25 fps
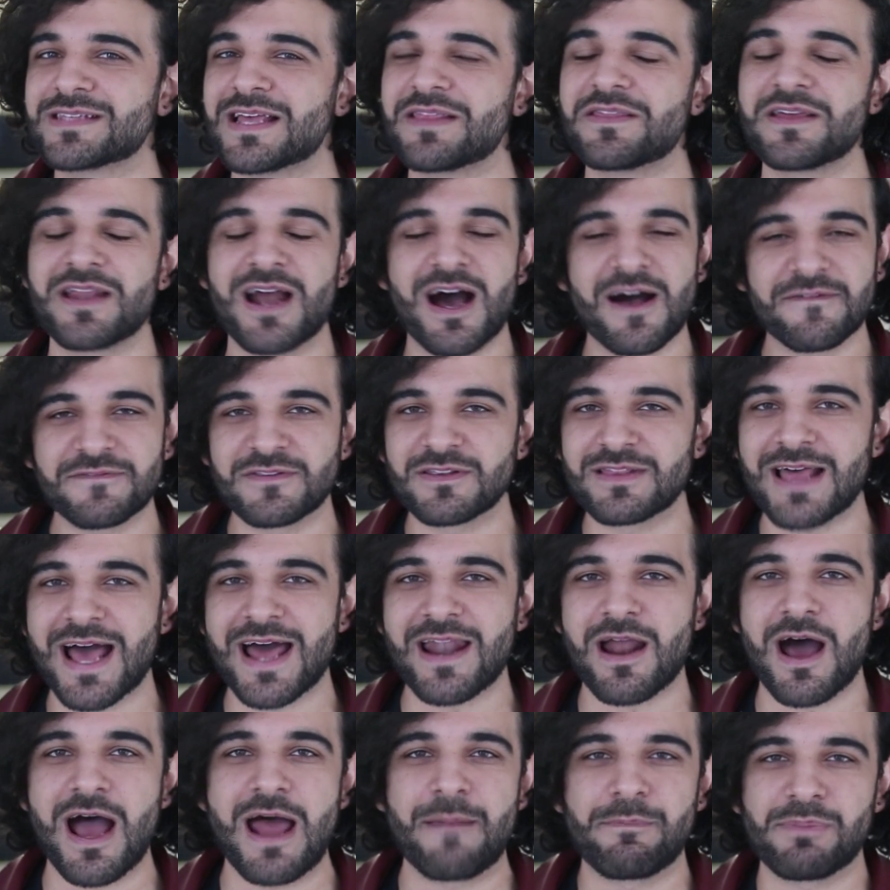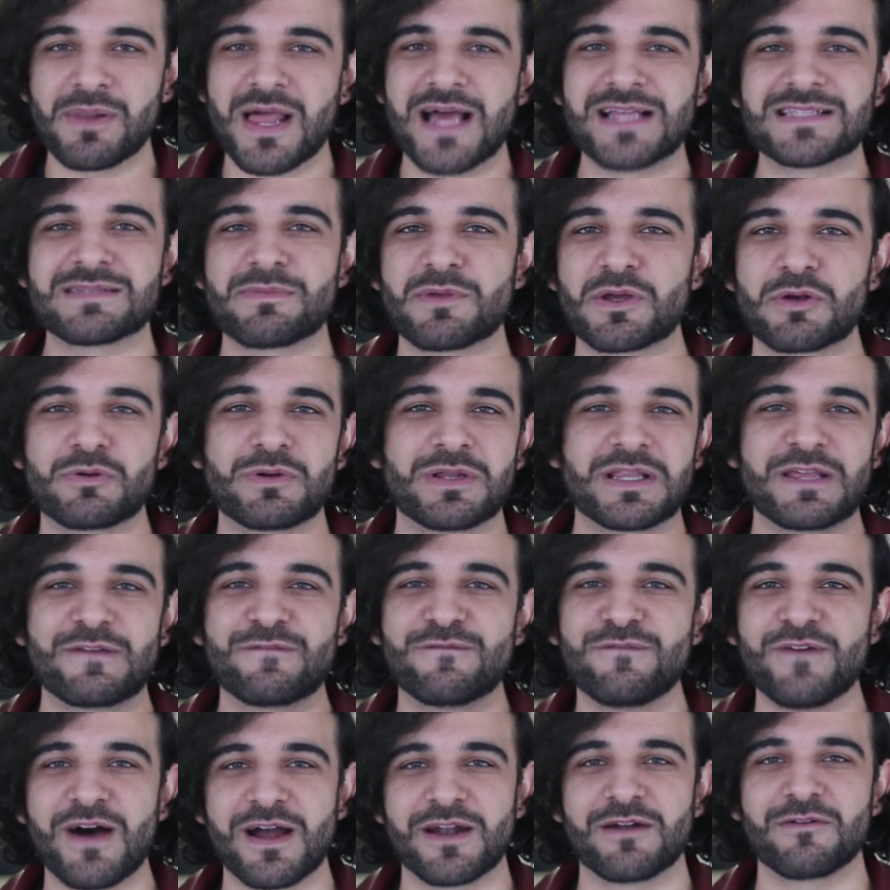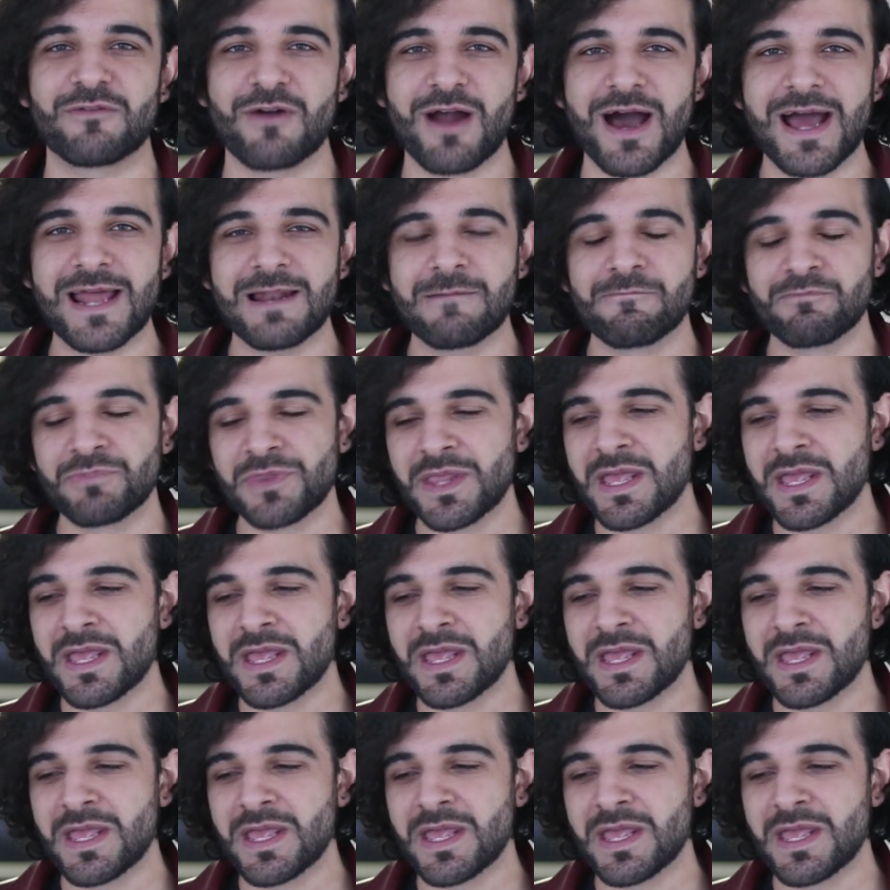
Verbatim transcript: And then after that, I had planned something really fun, right?